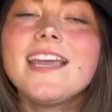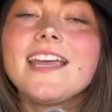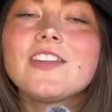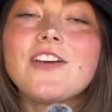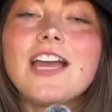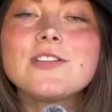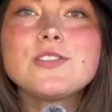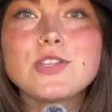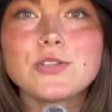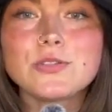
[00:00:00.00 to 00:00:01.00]
And the final
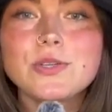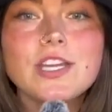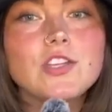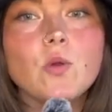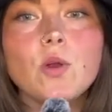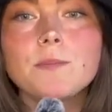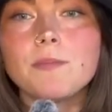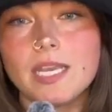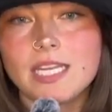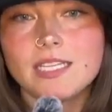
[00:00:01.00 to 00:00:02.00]
two, your
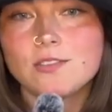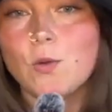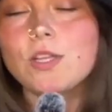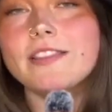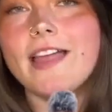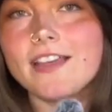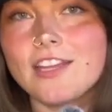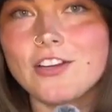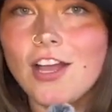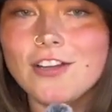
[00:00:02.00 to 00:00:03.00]
money or lack
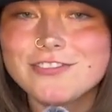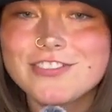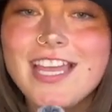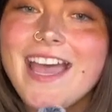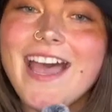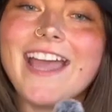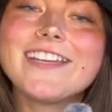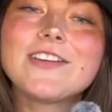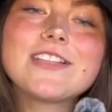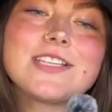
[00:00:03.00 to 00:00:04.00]
thereof. I
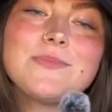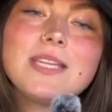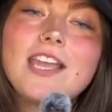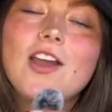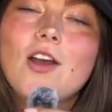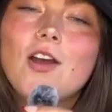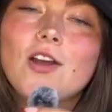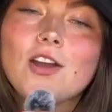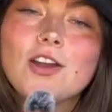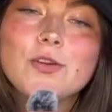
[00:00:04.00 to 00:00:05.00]
know this can be a
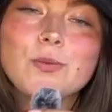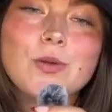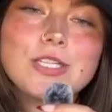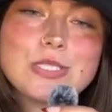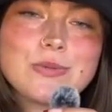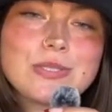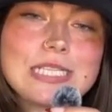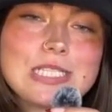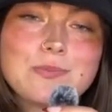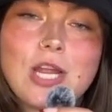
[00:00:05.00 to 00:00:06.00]
hard one to
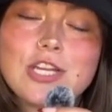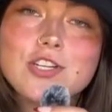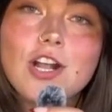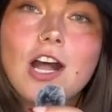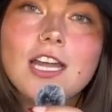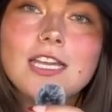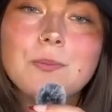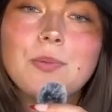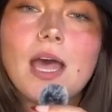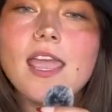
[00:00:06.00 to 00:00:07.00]
release pressure
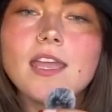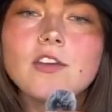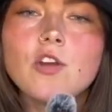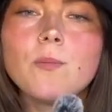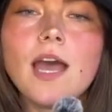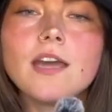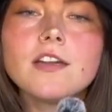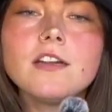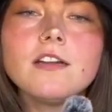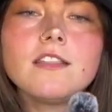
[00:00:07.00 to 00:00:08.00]
on, but no
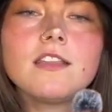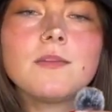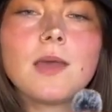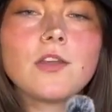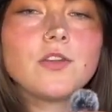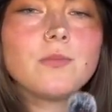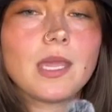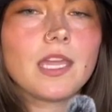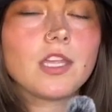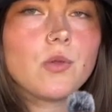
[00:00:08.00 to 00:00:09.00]
matter the amount you
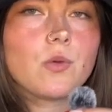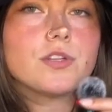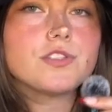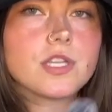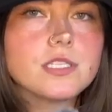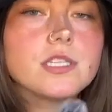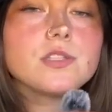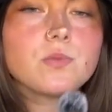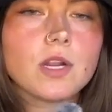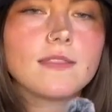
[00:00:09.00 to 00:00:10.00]
make, you are just
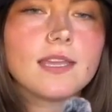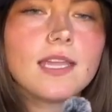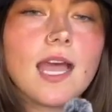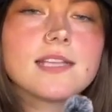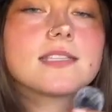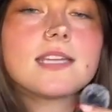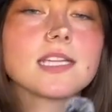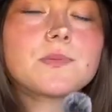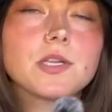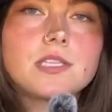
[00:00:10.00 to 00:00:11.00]
as worthy as the
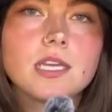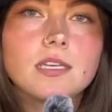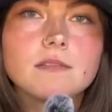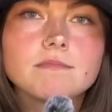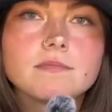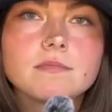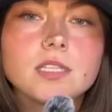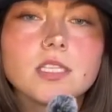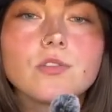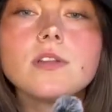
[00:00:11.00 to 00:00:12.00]
next person.
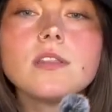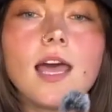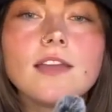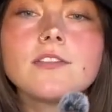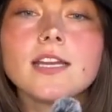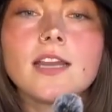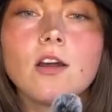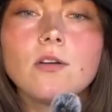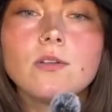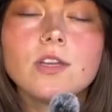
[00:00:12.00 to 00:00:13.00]
You're alive right
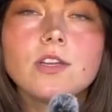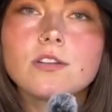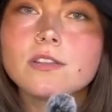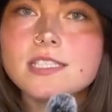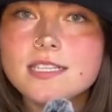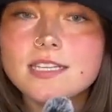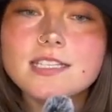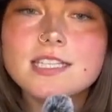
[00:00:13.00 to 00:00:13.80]
now. You're listening to